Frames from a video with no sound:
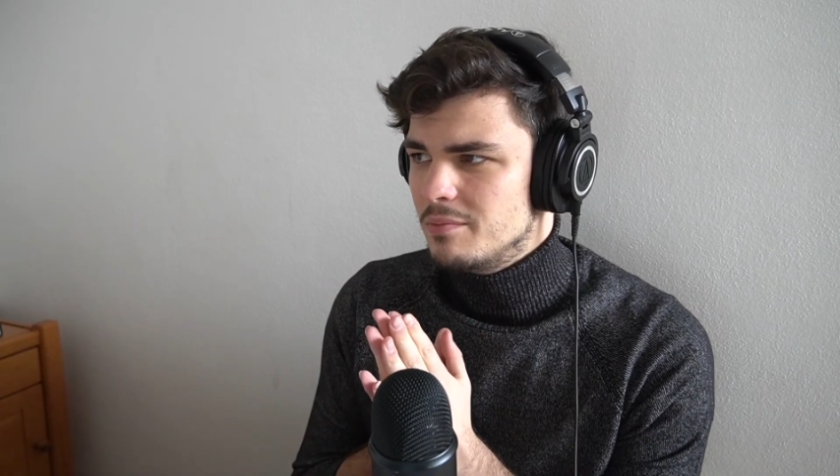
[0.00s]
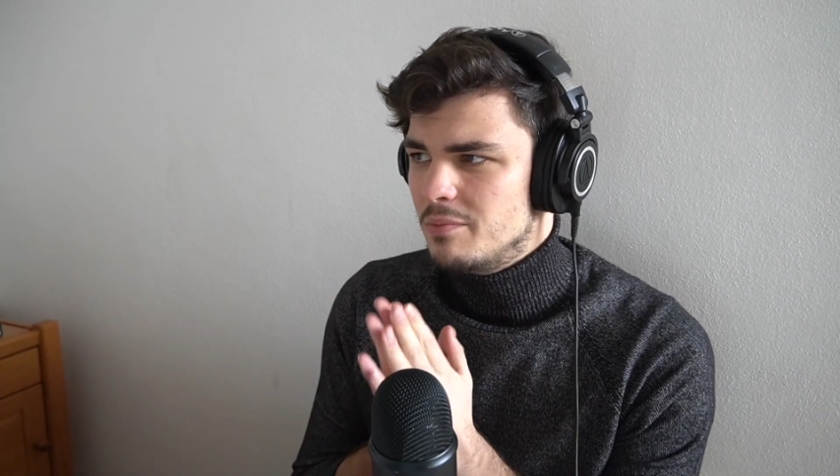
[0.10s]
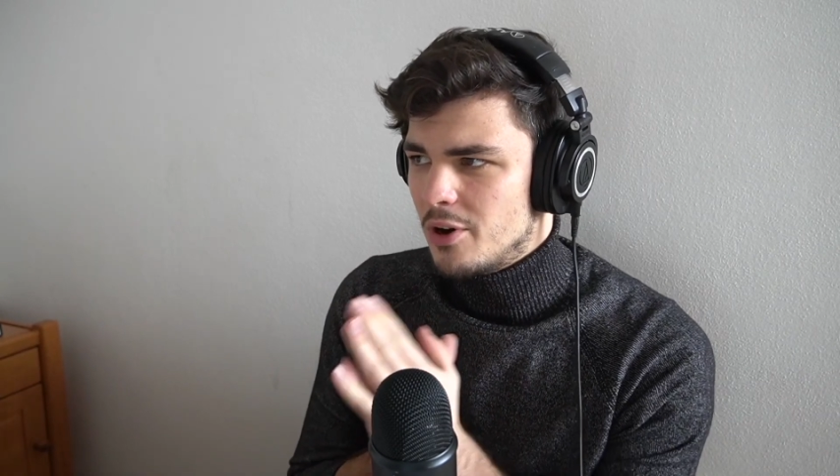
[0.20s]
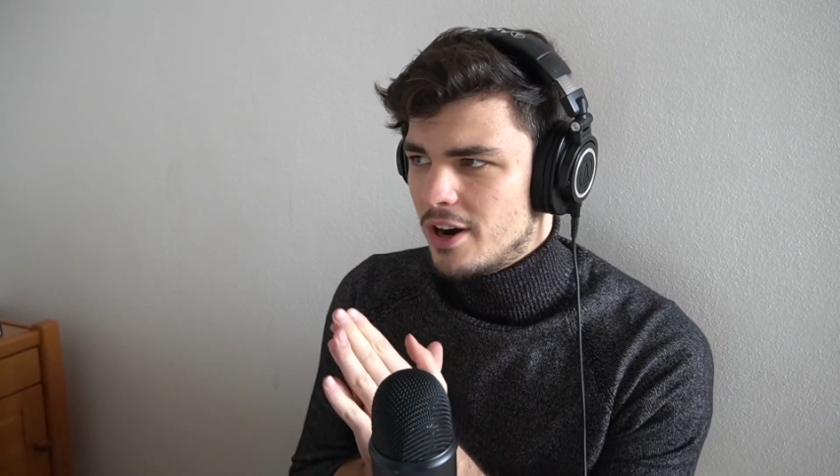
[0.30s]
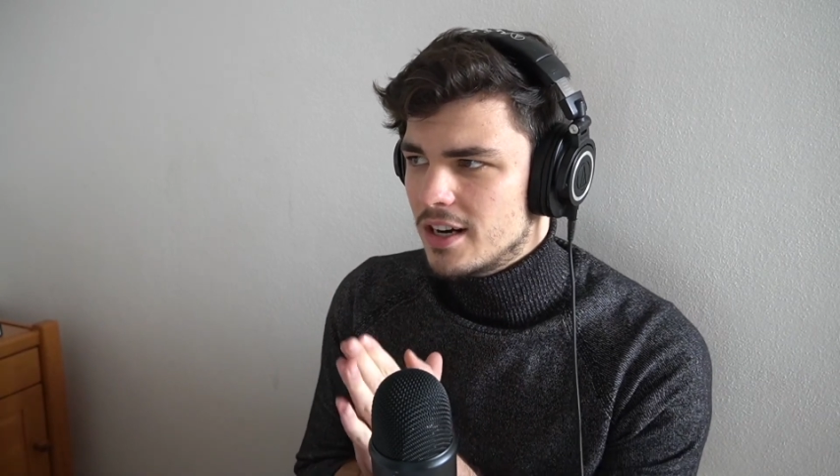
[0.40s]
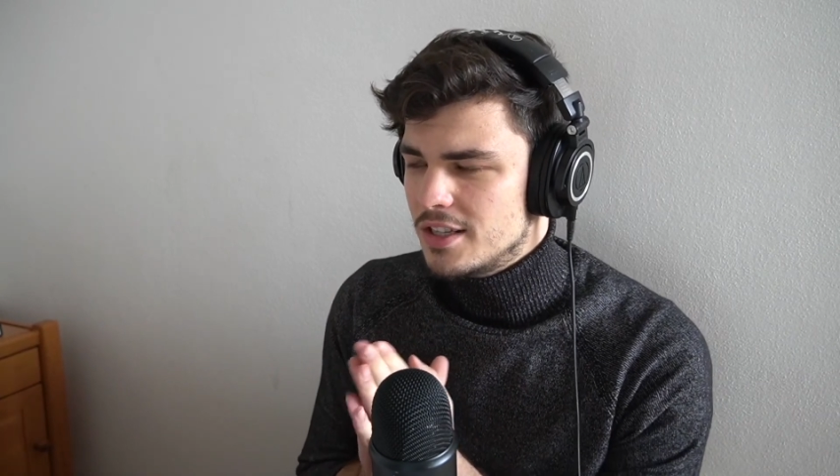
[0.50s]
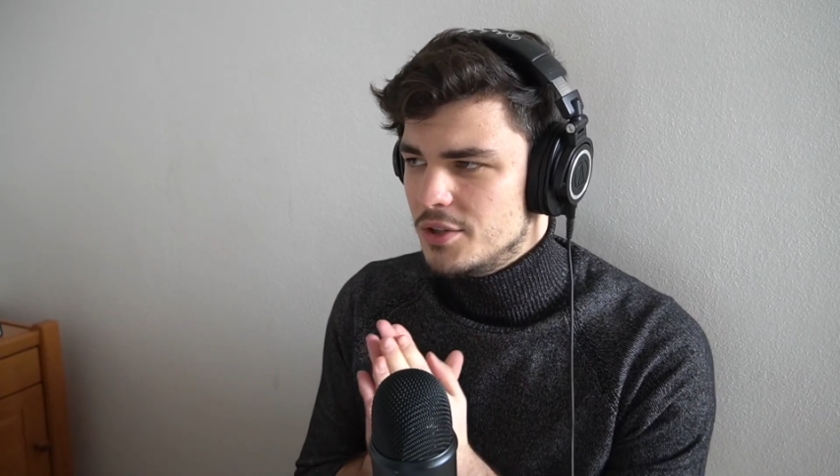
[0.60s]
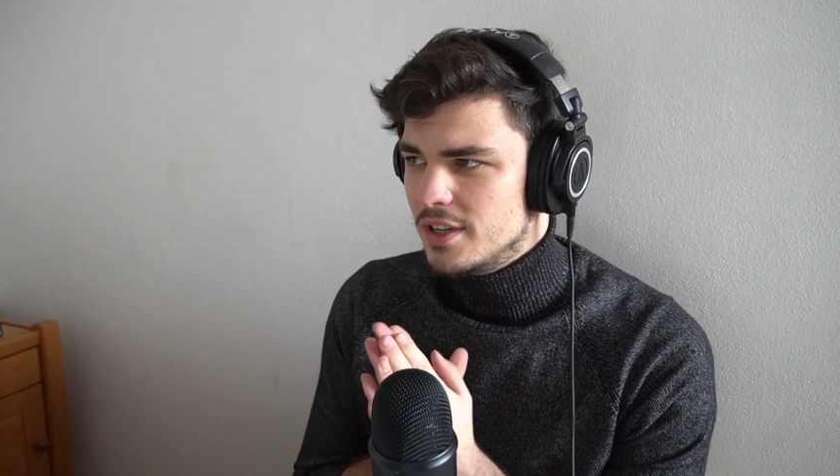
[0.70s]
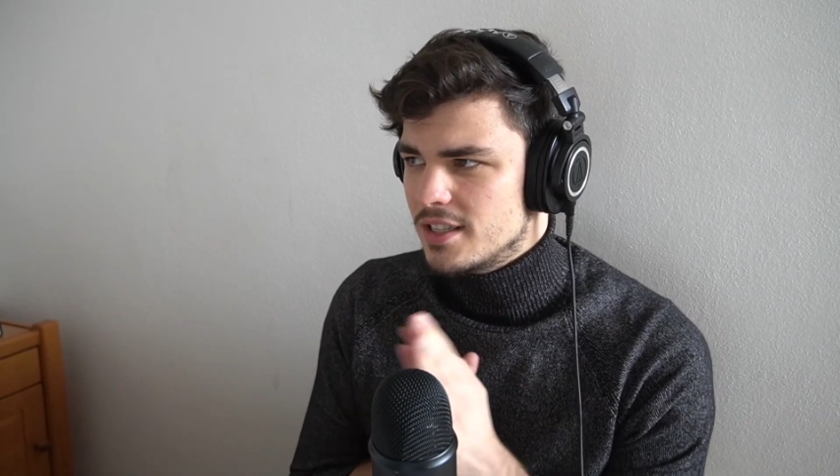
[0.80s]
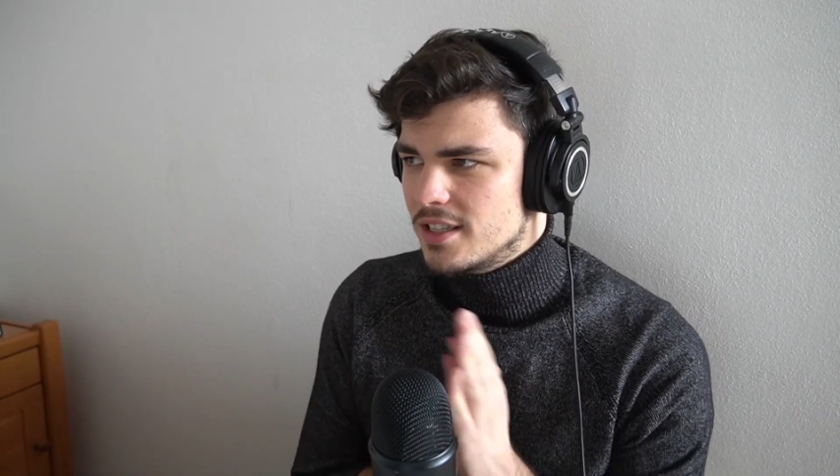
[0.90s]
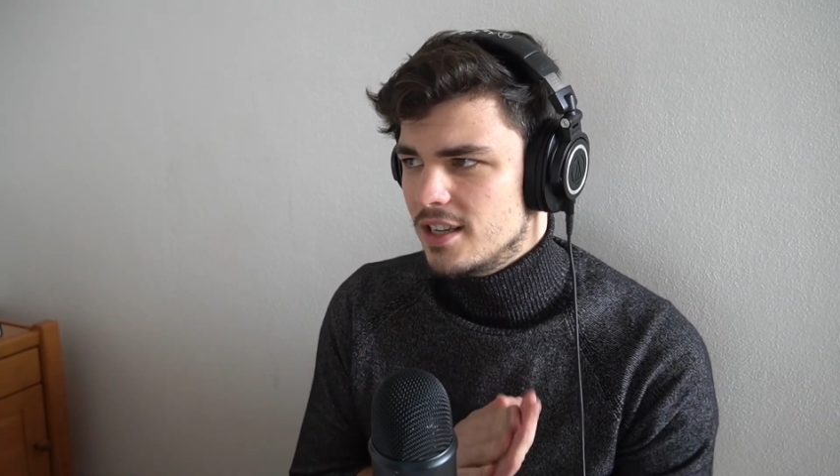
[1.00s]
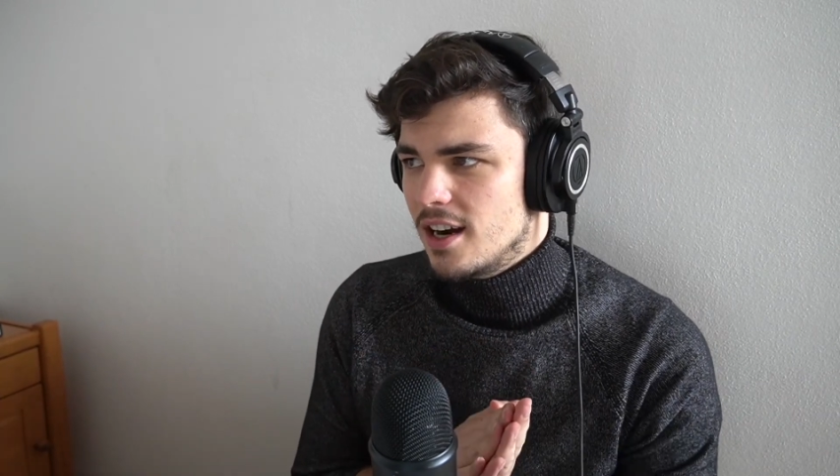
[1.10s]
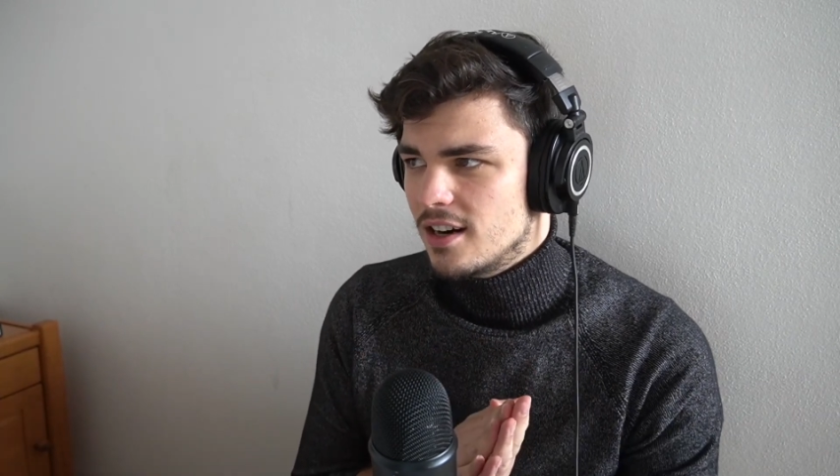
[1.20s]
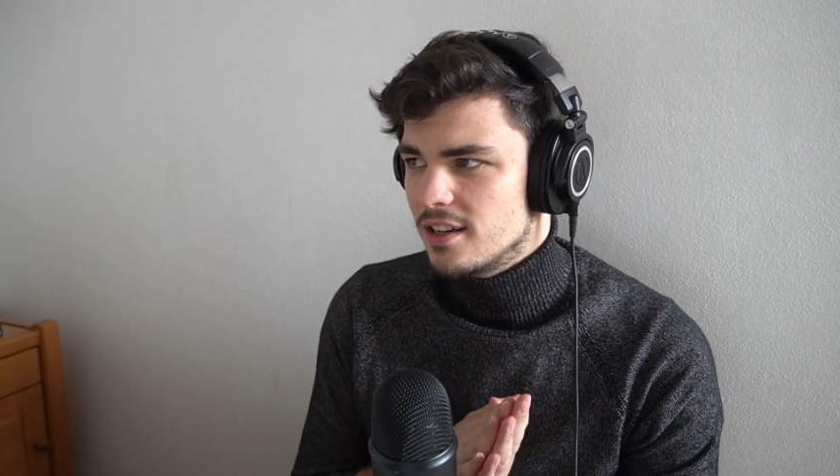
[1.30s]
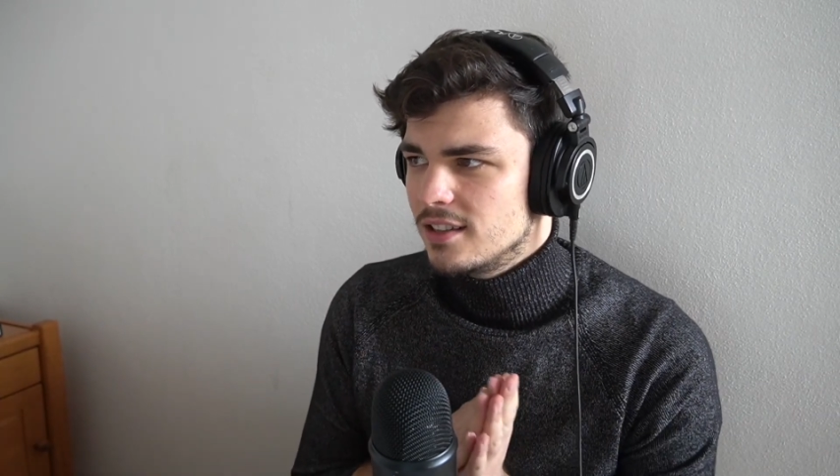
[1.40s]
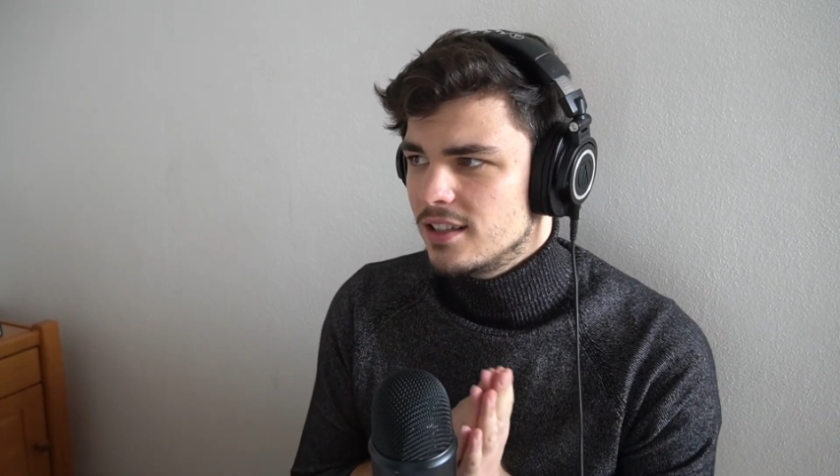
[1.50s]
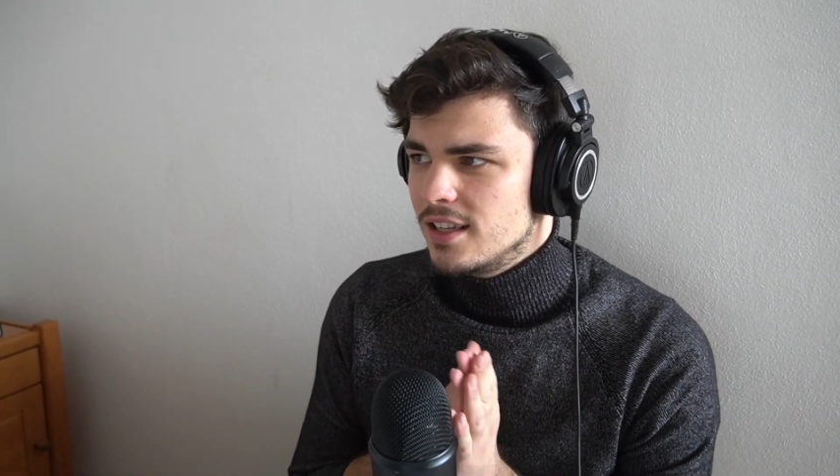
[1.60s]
products you can start,